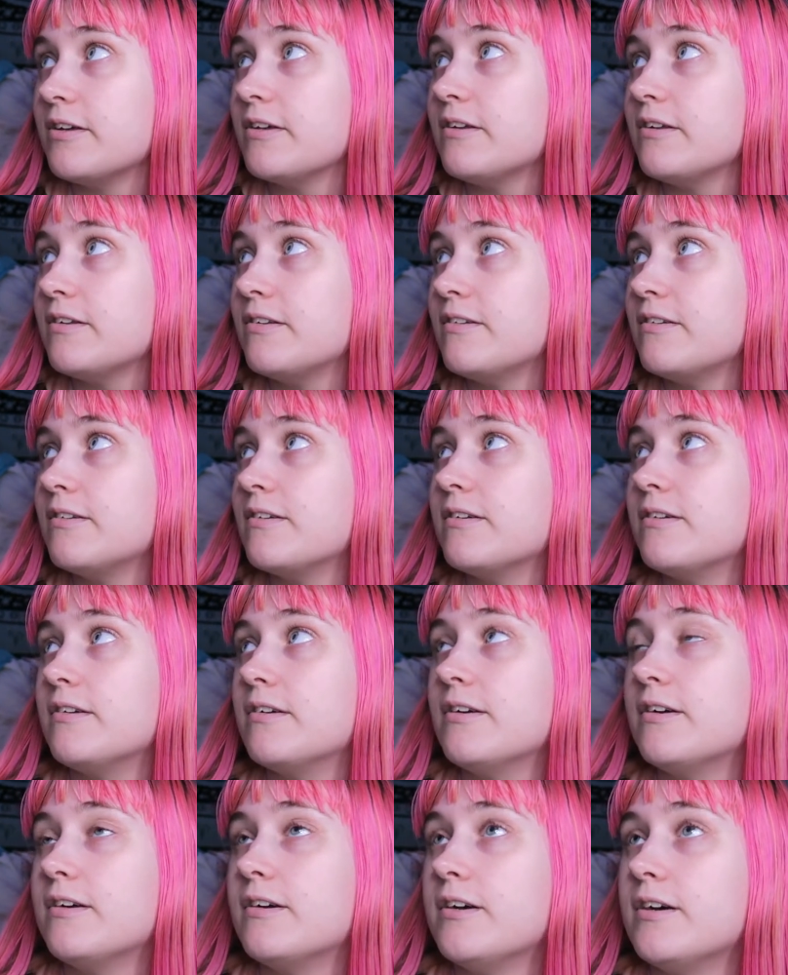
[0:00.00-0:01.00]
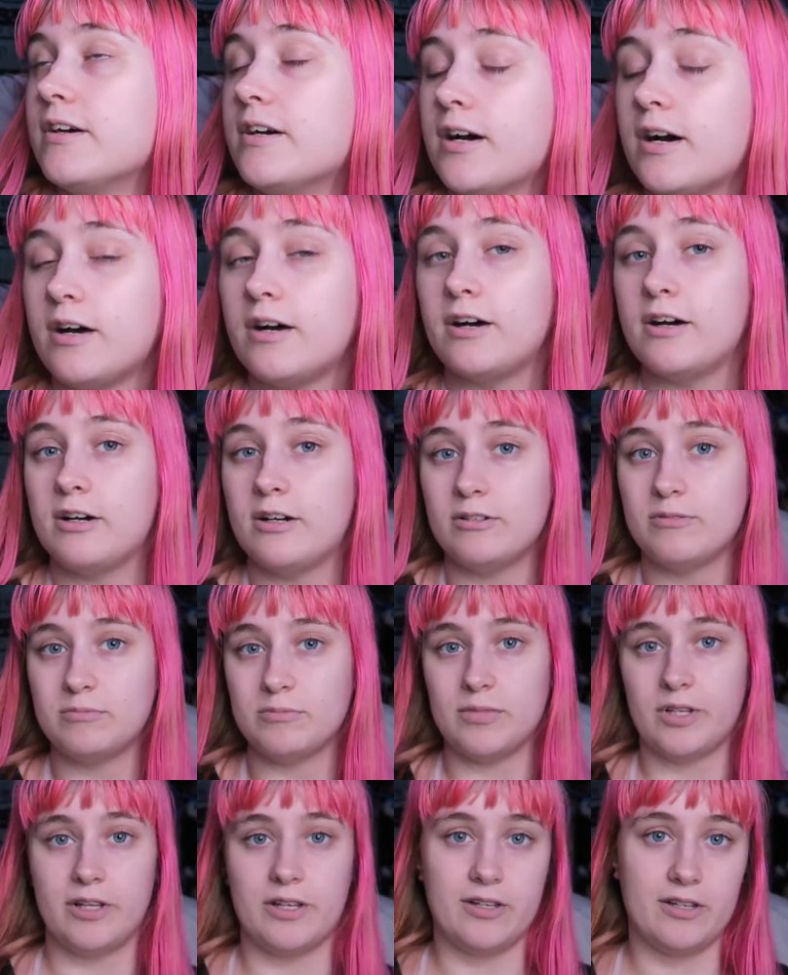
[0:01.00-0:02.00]
and
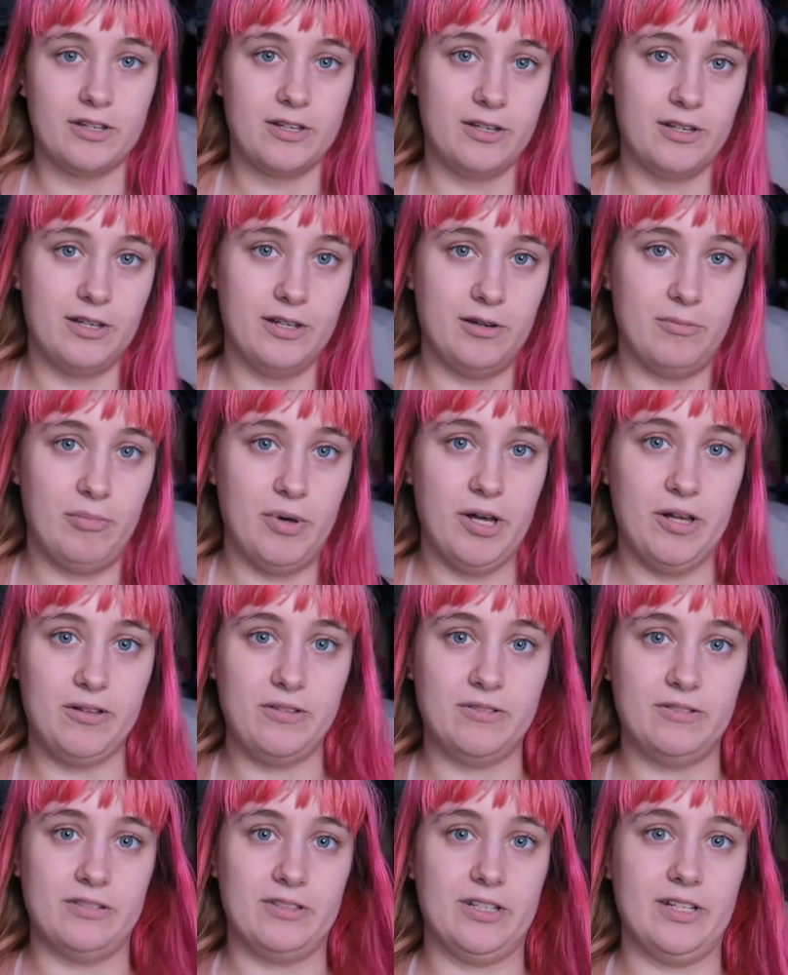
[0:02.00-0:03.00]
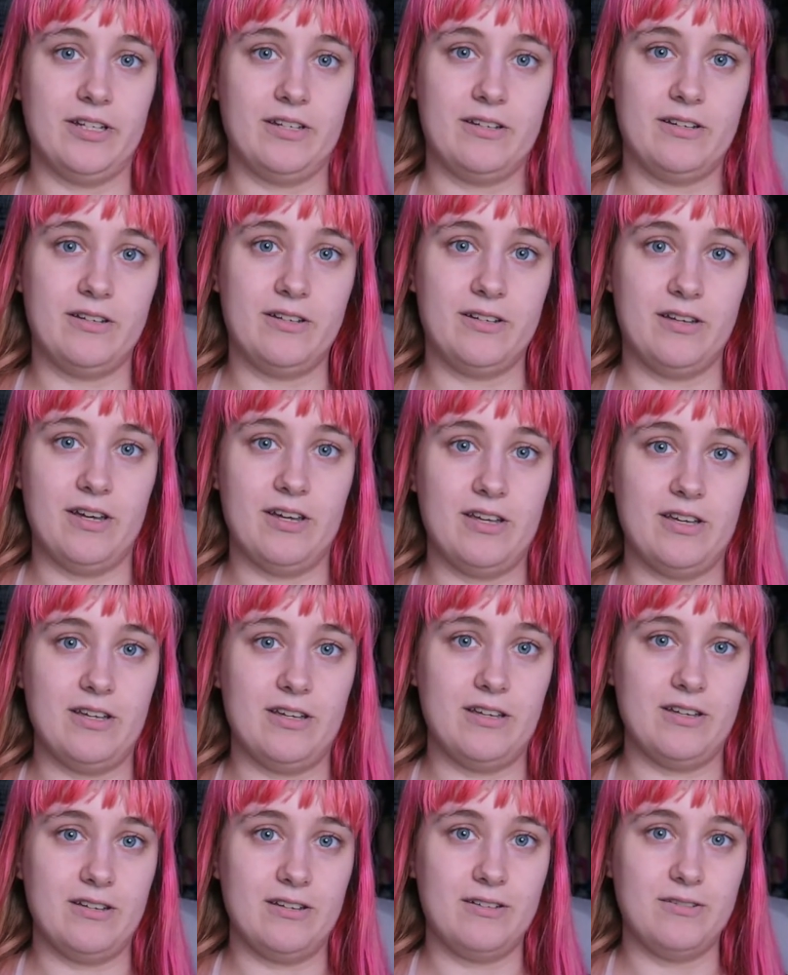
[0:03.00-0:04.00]
like a belt and like
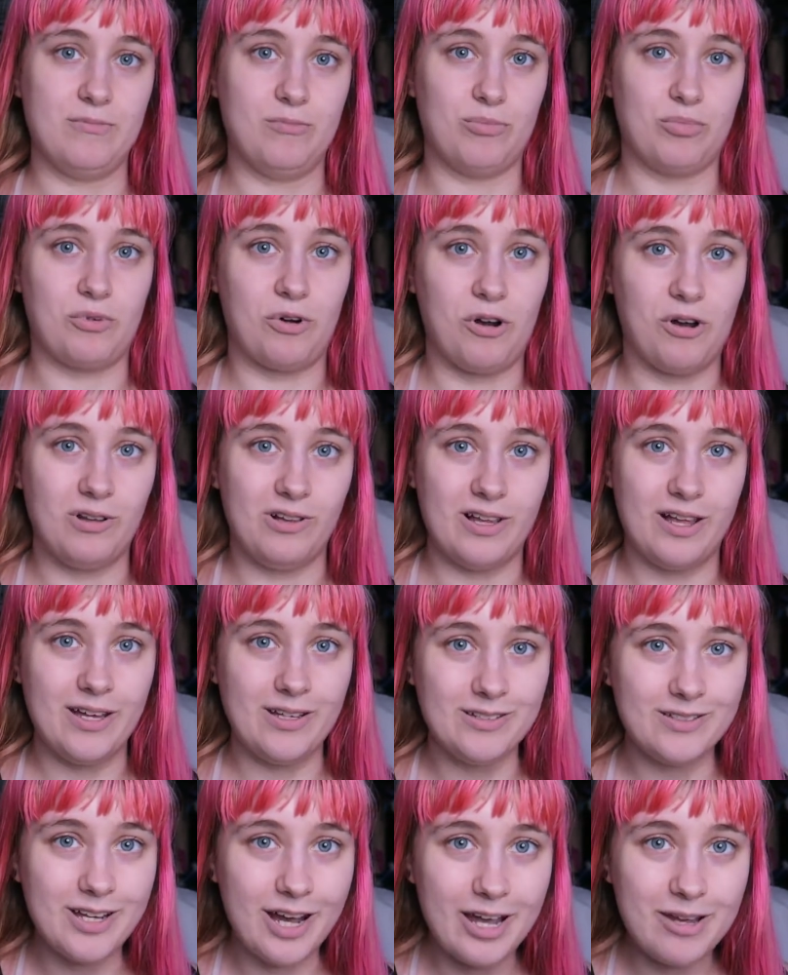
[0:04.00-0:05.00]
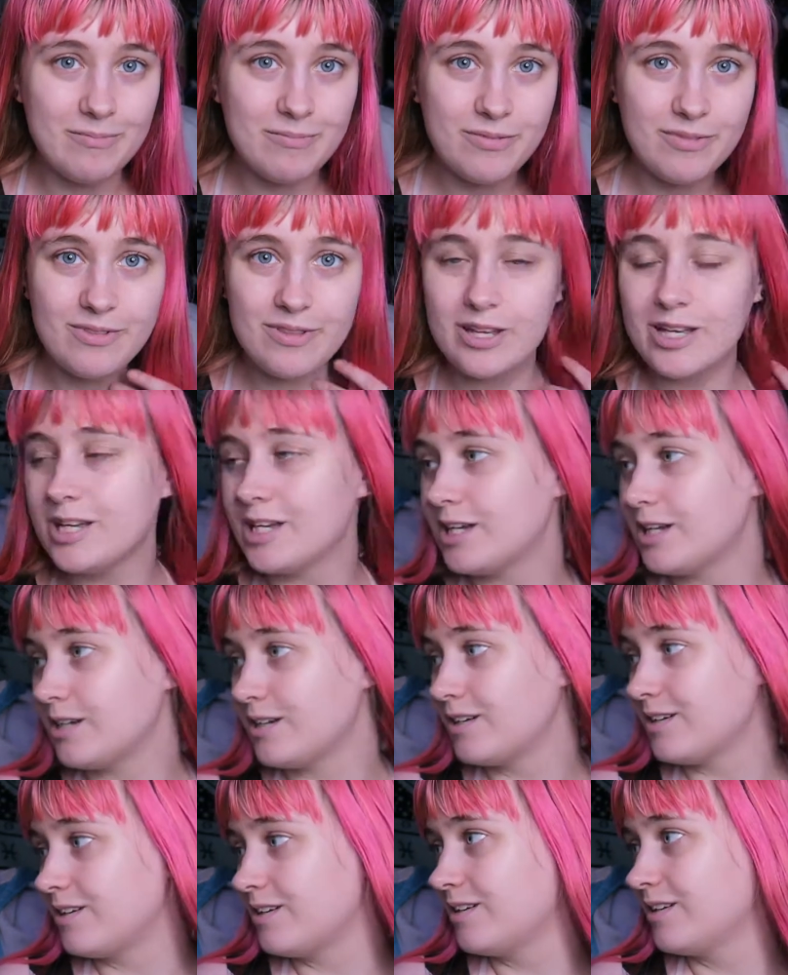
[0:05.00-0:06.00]
a bralette type
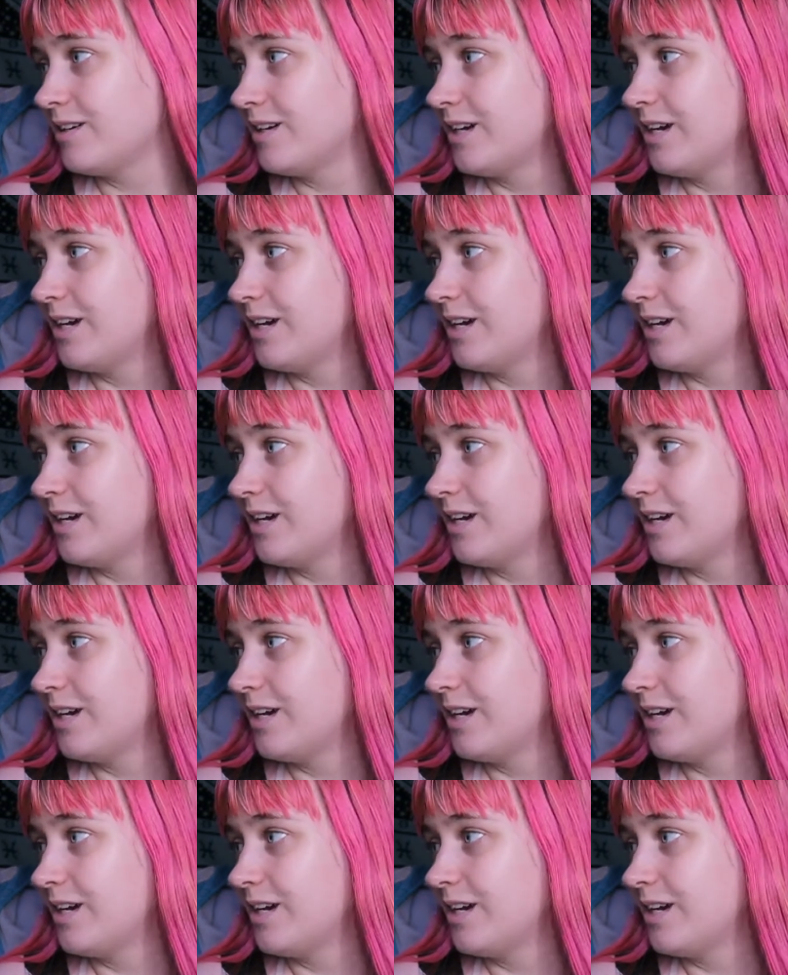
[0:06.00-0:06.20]
thing.